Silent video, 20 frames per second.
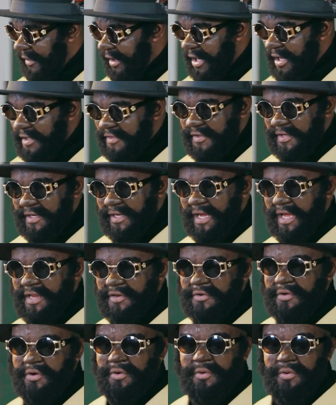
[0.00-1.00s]
I think I
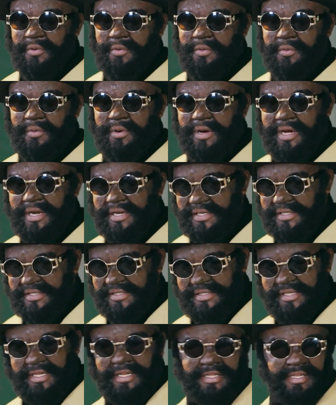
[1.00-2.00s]
know what
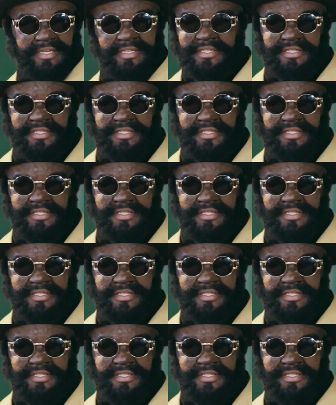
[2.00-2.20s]
exactly